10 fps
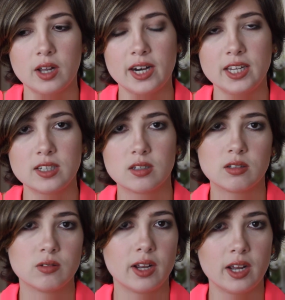any
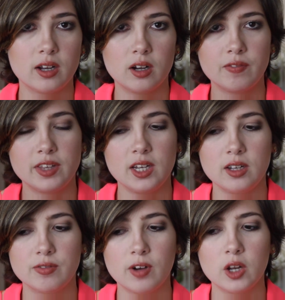of
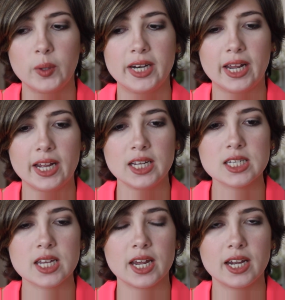the following
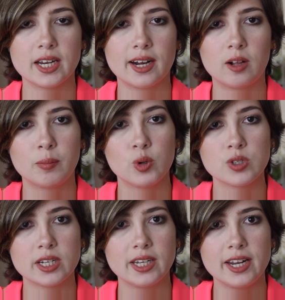days, and I'll
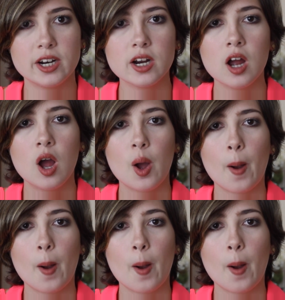post it later.